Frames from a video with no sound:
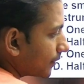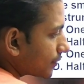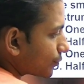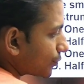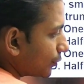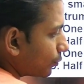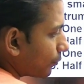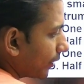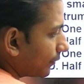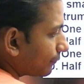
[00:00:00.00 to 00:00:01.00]
So
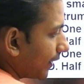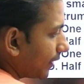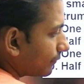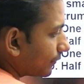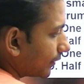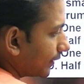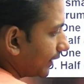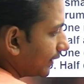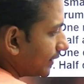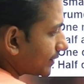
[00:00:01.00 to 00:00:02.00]
0.5
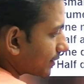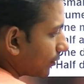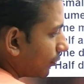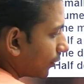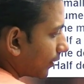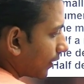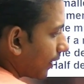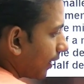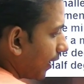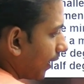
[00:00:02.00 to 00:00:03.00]
degrees or
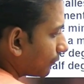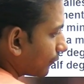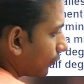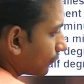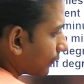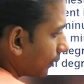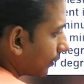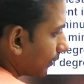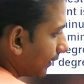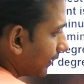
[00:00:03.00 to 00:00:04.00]
half of
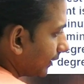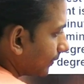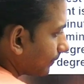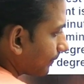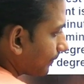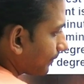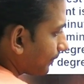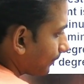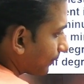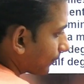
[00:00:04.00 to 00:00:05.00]
a degree.
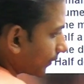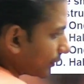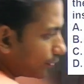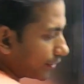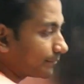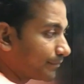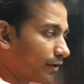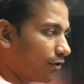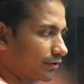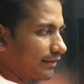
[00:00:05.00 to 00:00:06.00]
Okay,
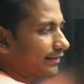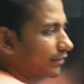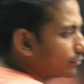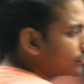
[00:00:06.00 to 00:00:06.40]
or that can